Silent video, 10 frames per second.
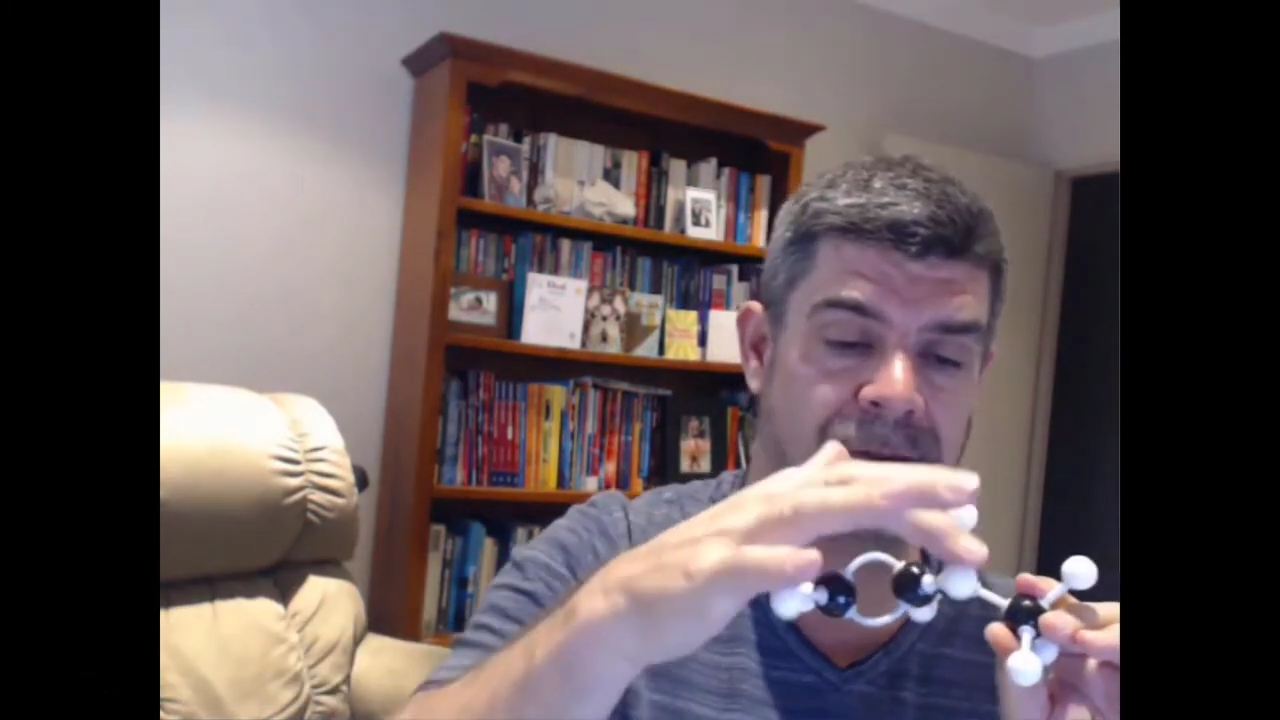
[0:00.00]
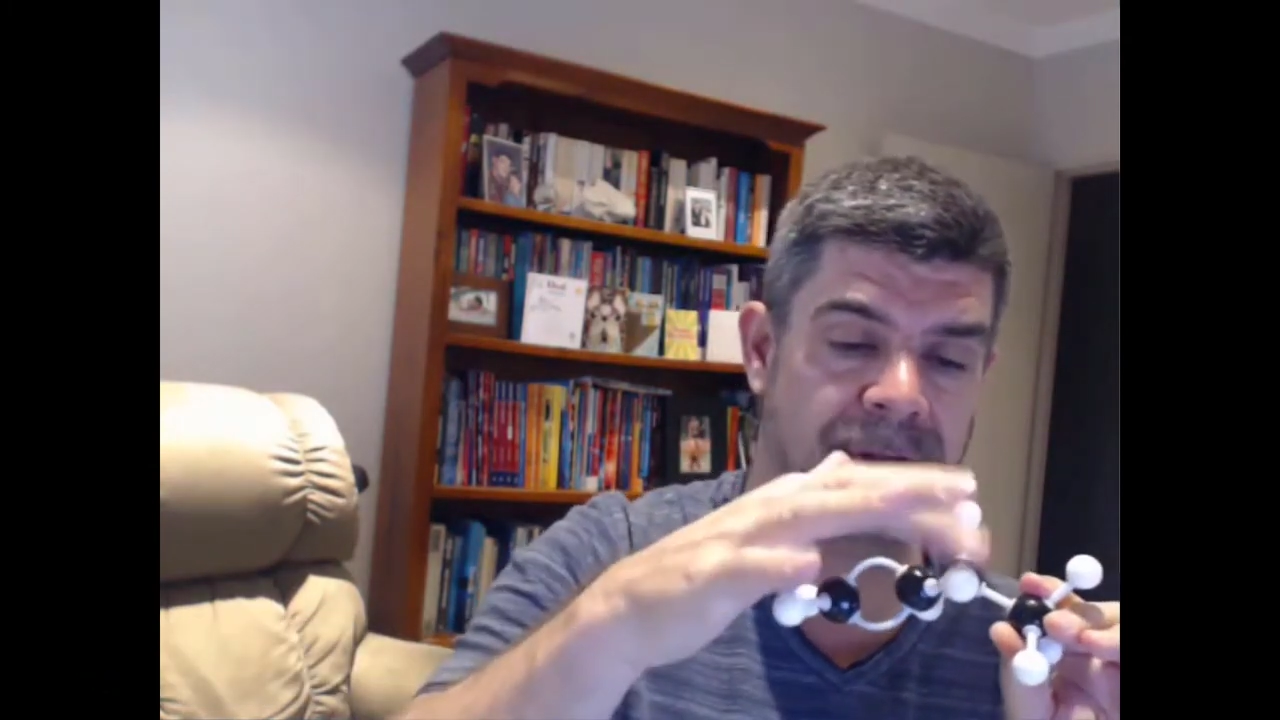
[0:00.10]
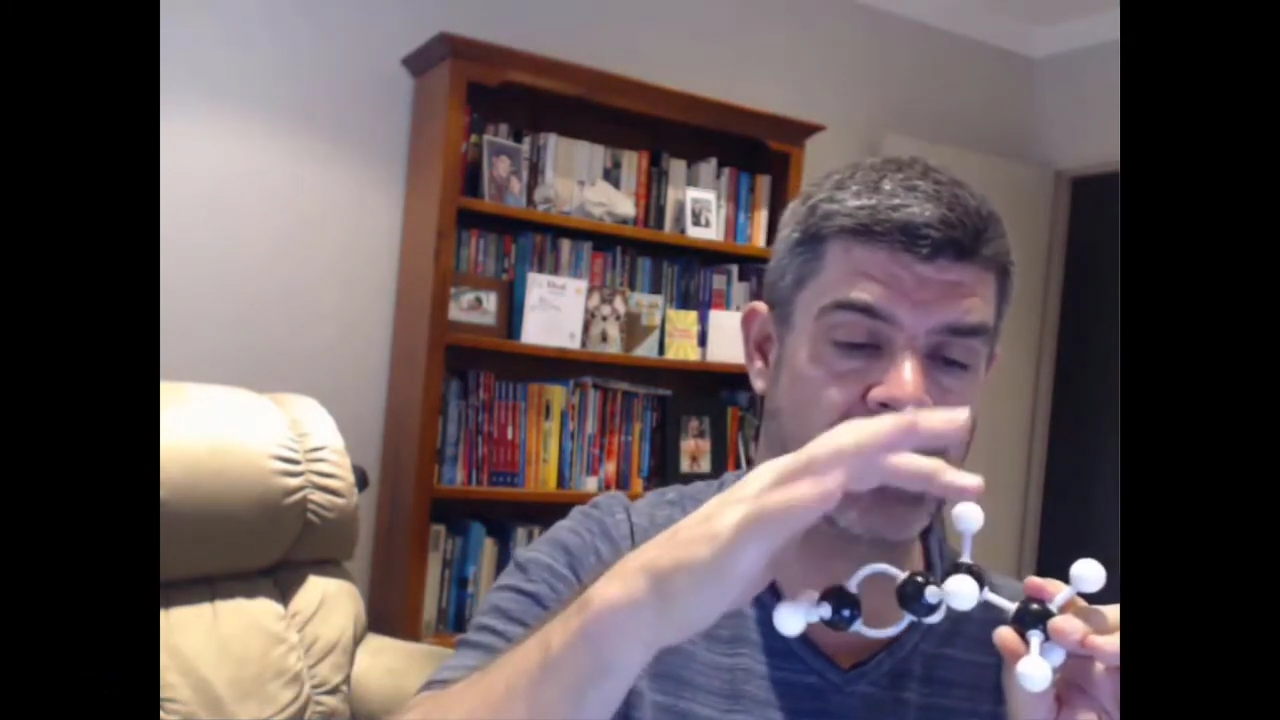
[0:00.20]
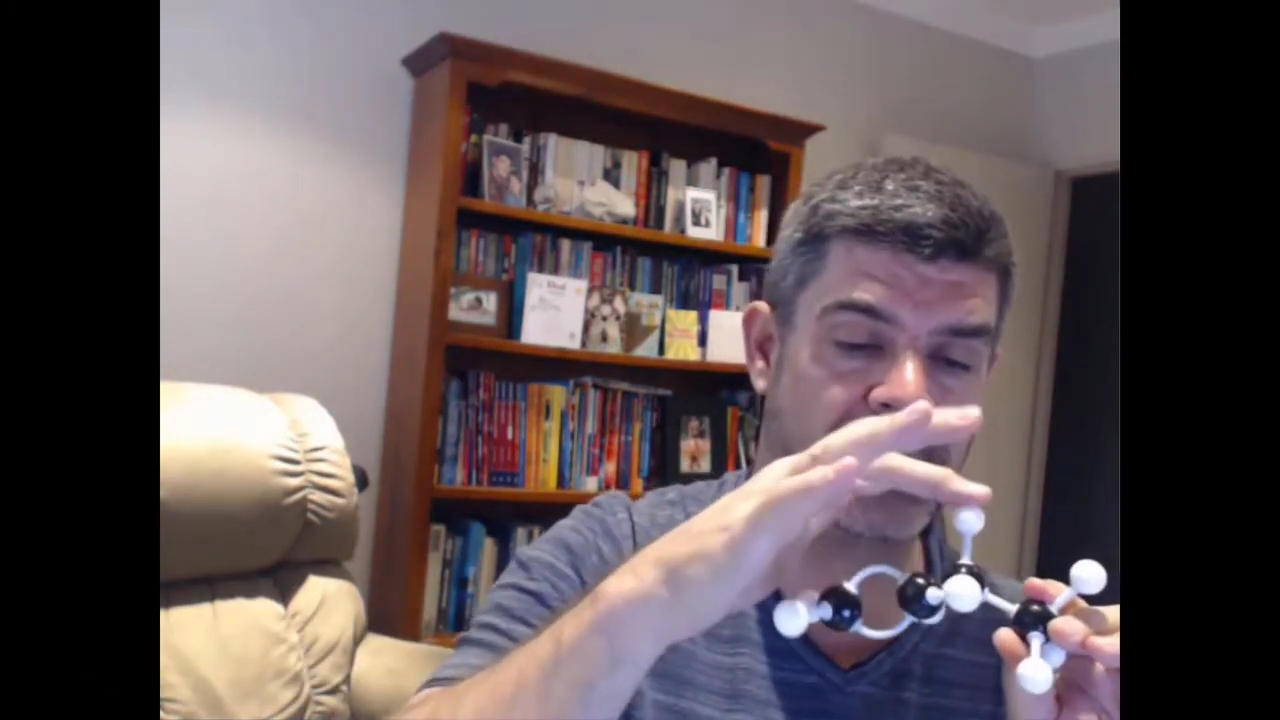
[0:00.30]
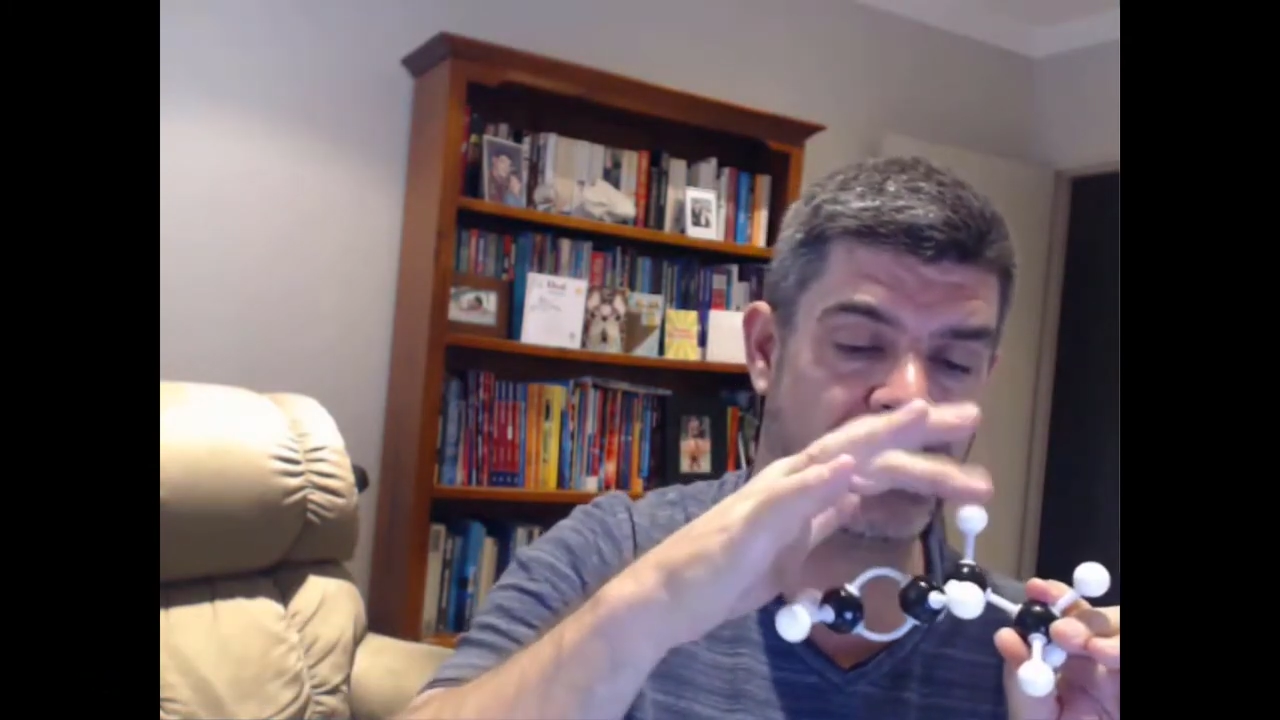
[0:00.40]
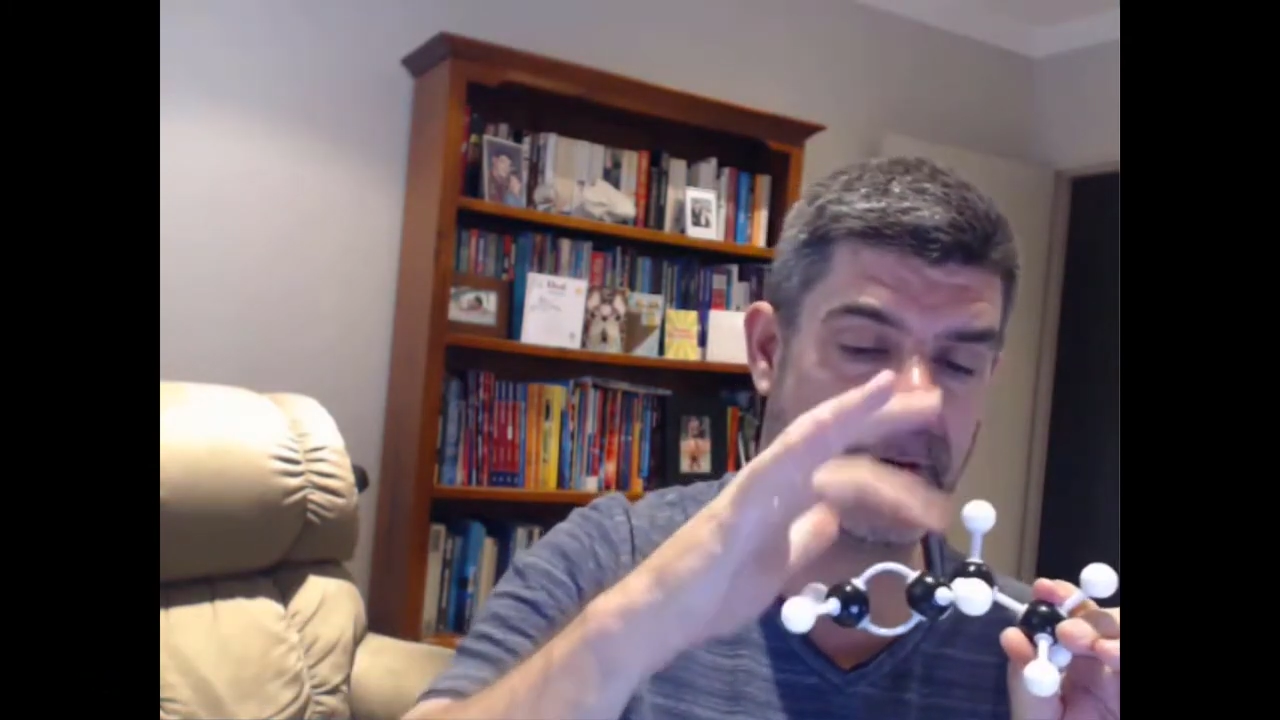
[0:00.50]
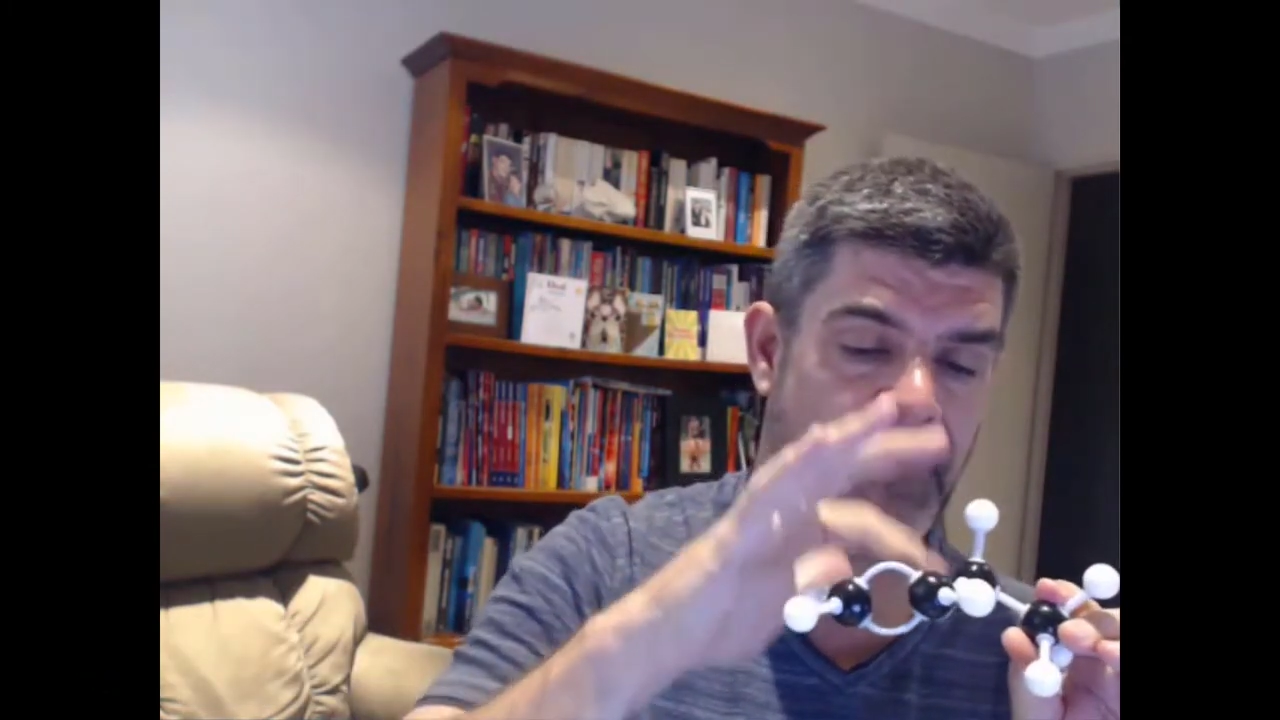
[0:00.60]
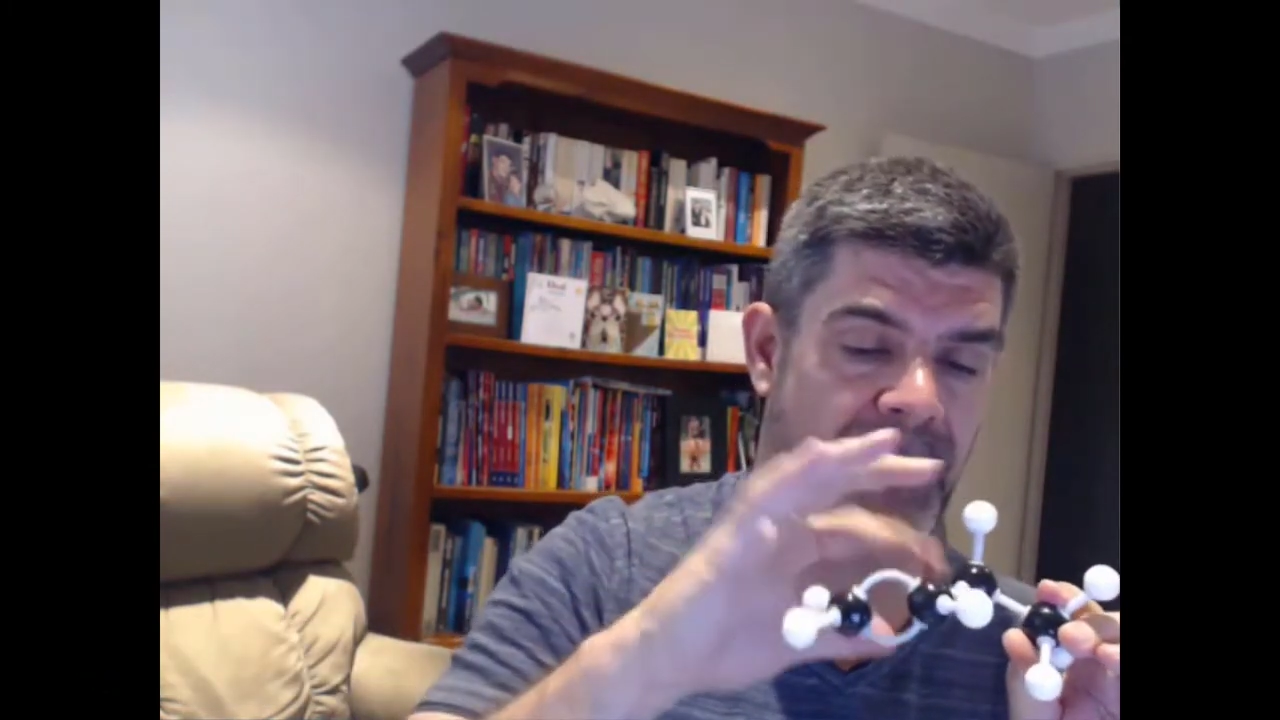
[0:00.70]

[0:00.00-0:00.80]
three, four,